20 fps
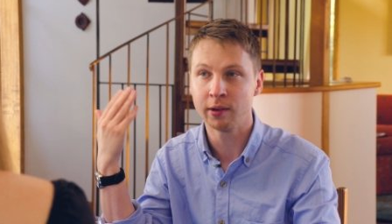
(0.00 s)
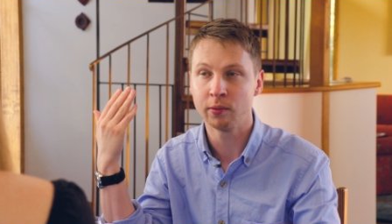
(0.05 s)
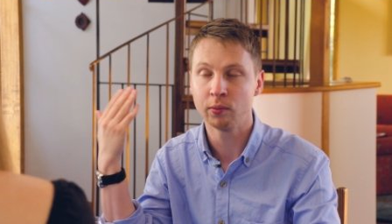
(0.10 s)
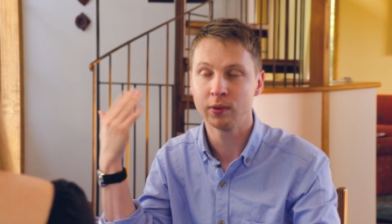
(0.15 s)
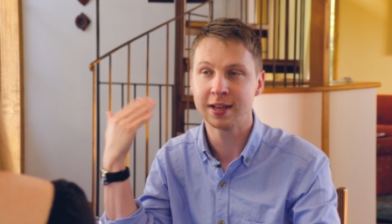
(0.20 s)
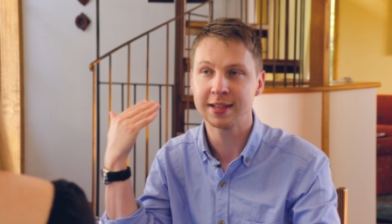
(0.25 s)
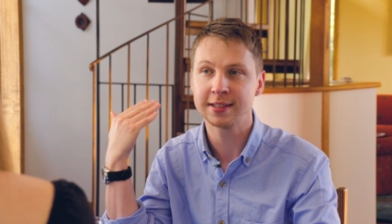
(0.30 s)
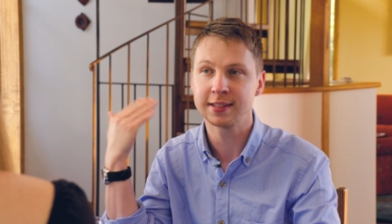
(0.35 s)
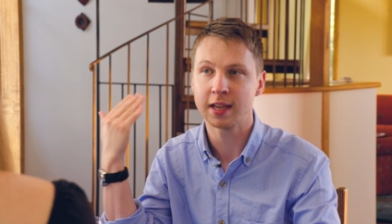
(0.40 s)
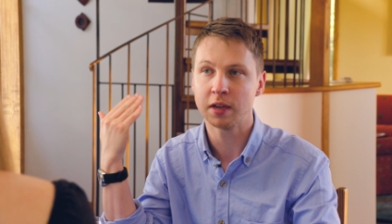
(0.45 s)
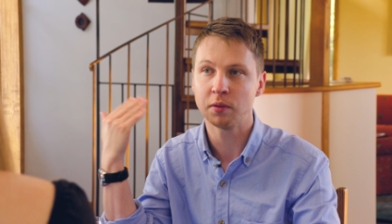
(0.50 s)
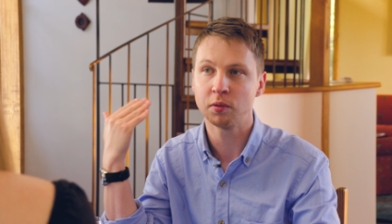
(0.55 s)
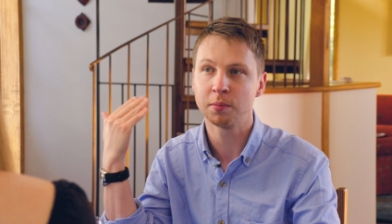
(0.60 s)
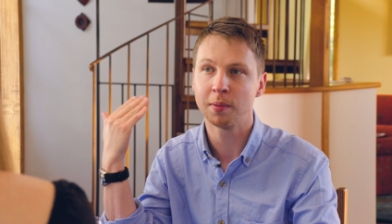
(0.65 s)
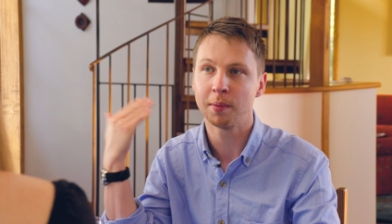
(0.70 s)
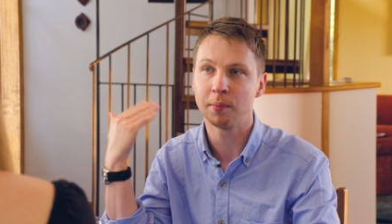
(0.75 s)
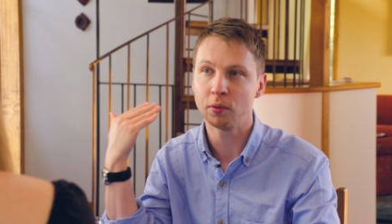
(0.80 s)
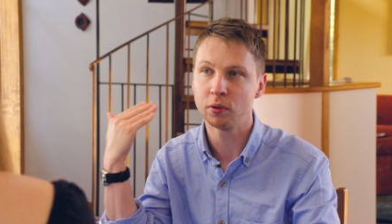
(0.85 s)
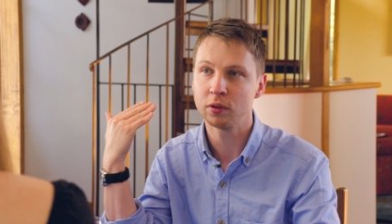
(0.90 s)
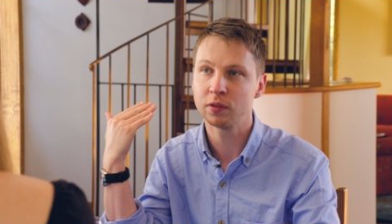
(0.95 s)
I, when I stay
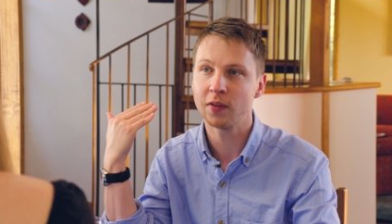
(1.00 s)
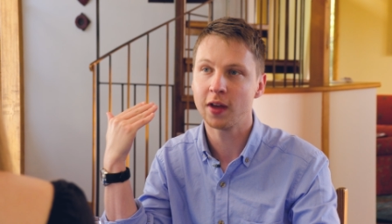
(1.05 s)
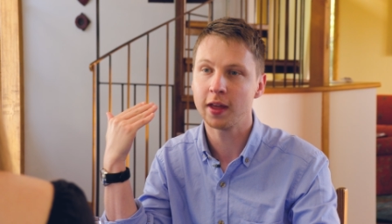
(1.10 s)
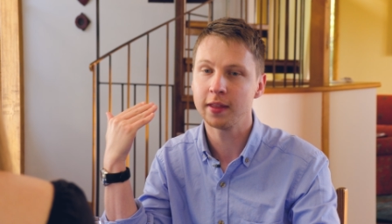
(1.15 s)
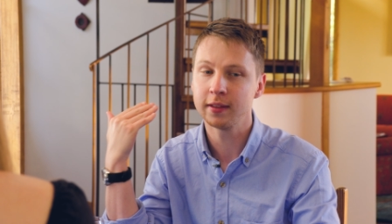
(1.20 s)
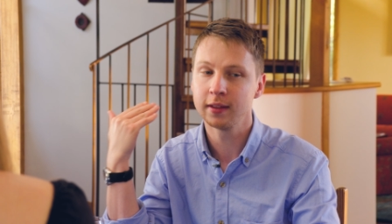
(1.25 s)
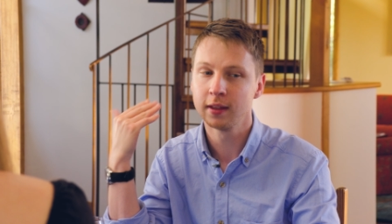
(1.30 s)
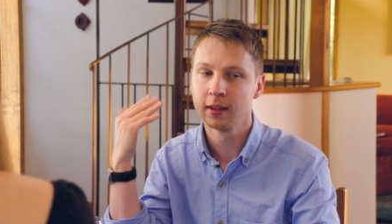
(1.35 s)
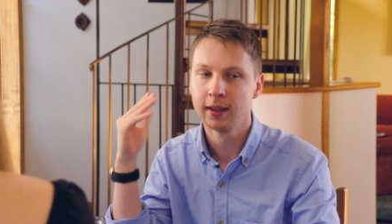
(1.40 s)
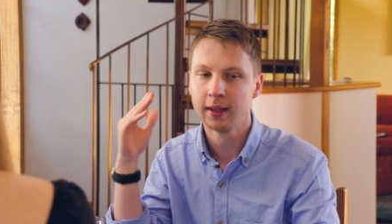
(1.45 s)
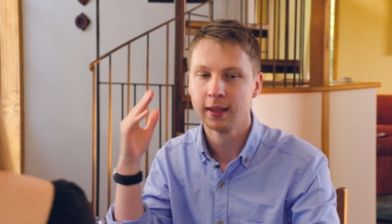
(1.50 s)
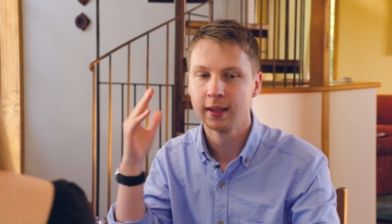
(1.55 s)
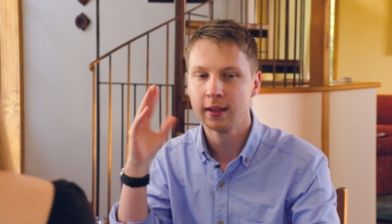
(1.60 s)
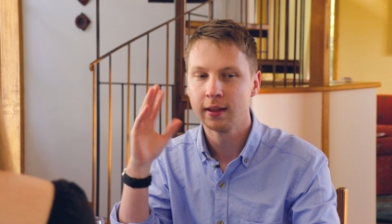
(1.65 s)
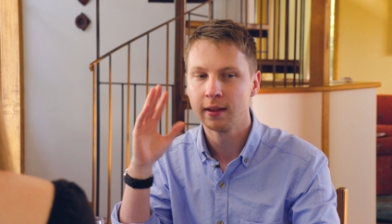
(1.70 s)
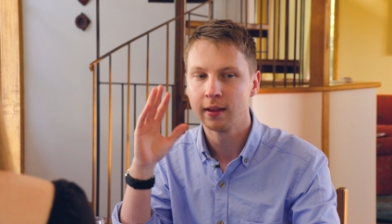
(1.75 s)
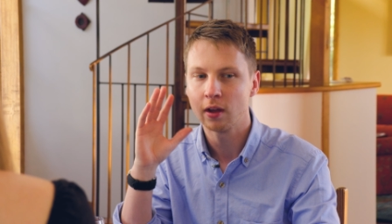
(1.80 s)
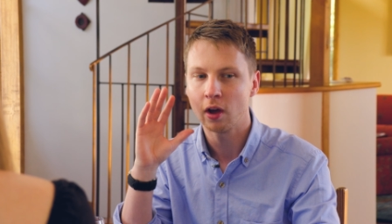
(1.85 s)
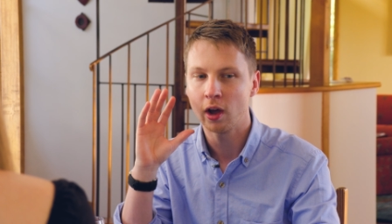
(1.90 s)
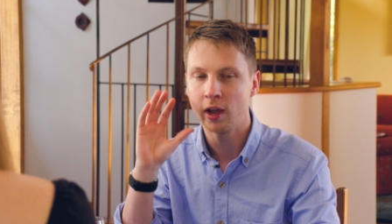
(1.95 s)
with my birth father,
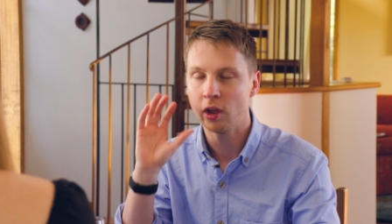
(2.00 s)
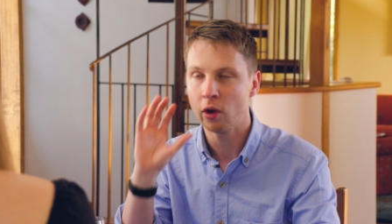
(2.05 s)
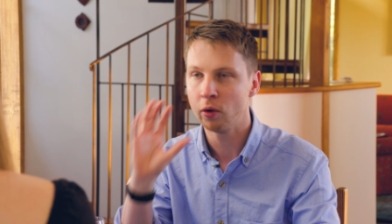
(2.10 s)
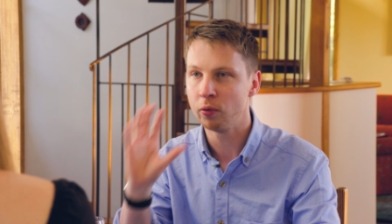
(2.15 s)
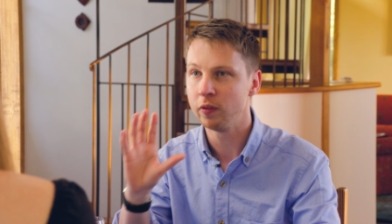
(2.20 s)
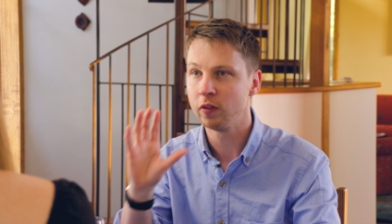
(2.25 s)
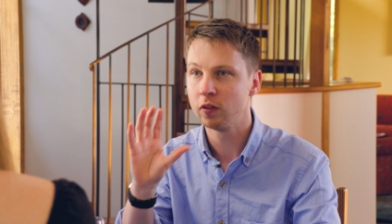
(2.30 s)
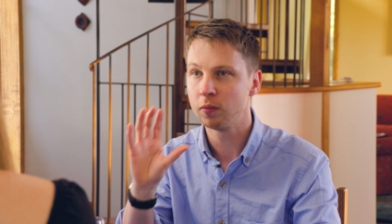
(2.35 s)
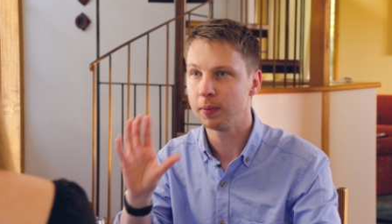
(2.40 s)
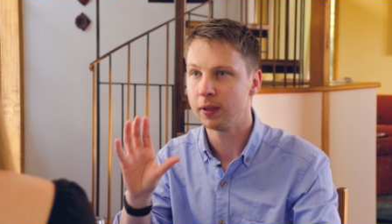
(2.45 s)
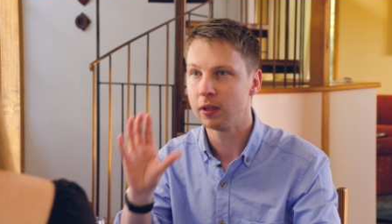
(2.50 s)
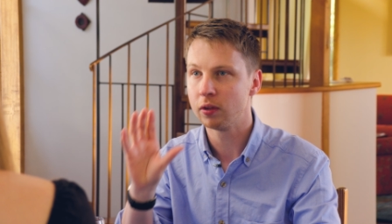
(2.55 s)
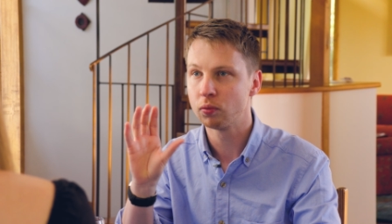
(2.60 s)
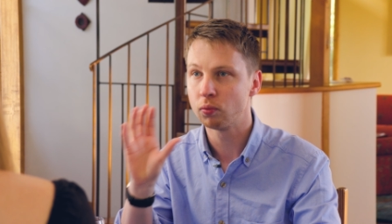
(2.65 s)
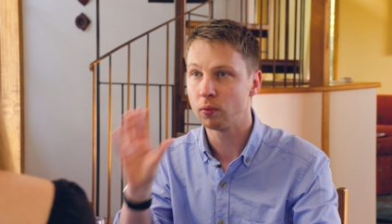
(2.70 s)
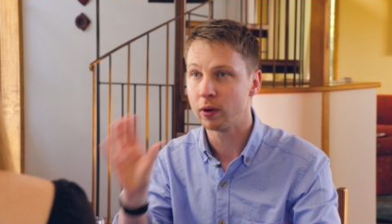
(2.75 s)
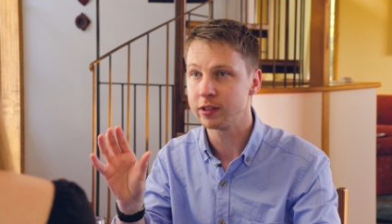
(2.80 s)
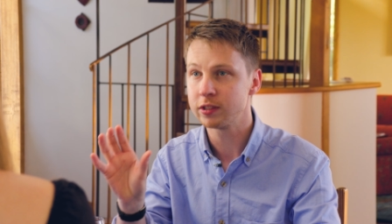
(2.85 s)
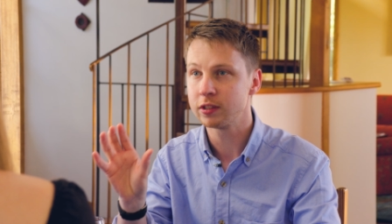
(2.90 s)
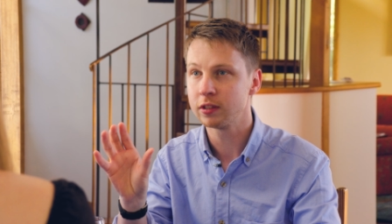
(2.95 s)
I only speak
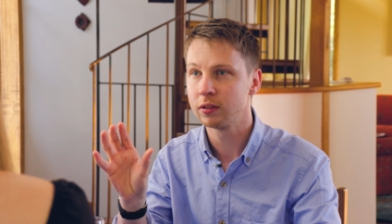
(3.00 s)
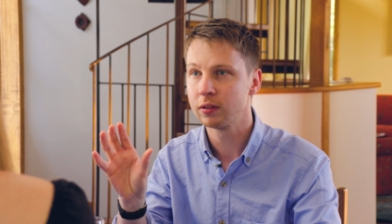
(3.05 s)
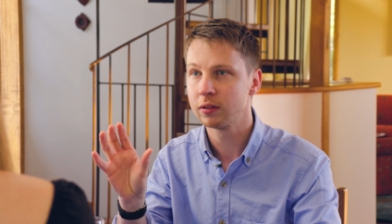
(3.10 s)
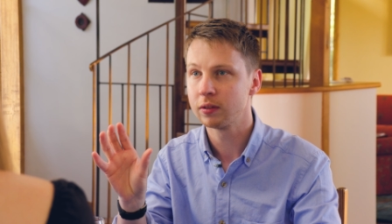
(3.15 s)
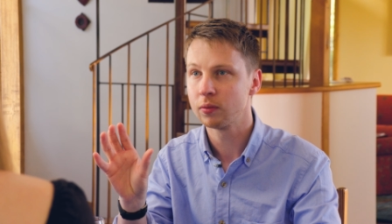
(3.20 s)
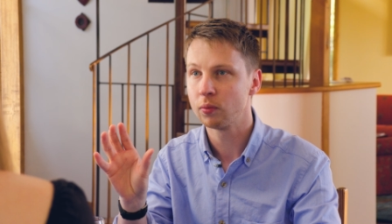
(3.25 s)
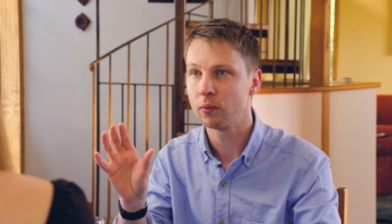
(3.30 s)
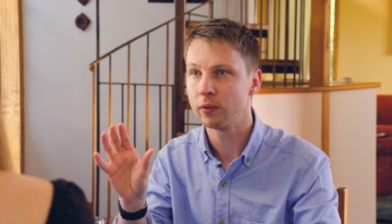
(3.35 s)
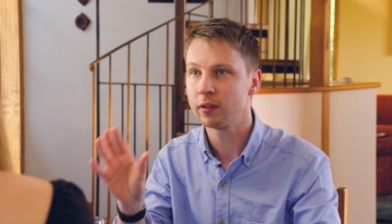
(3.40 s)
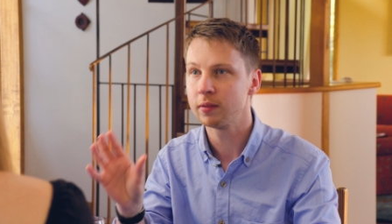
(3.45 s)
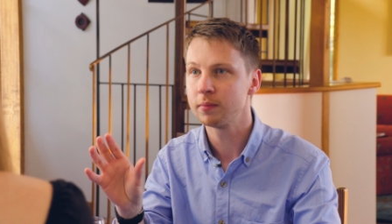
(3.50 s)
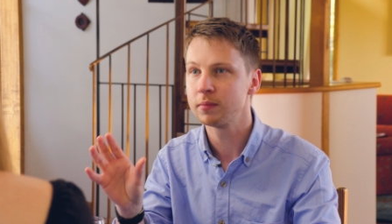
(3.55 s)
Russian with